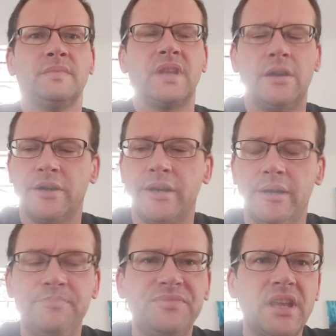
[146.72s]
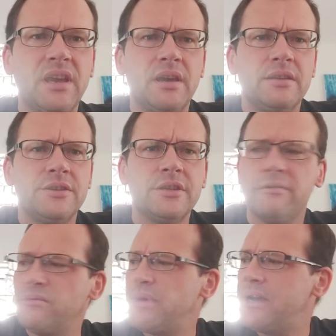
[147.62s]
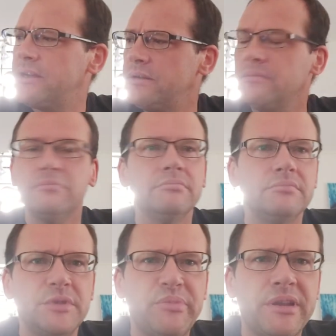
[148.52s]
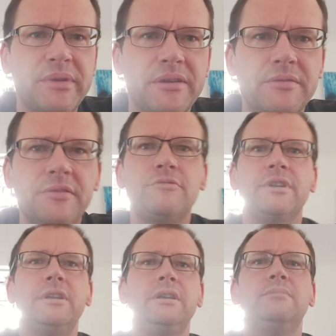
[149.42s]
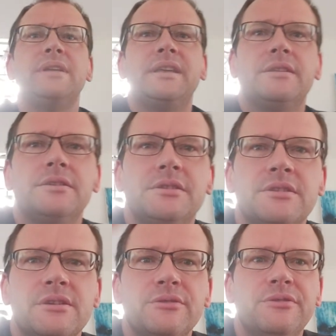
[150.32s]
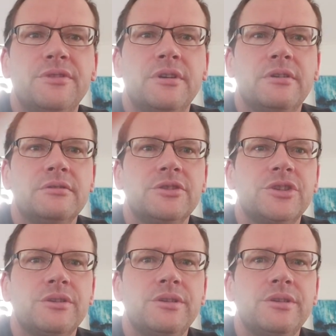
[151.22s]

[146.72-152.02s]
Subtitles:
Okay, just coming back. It's been about 3 minutes so far. I'll show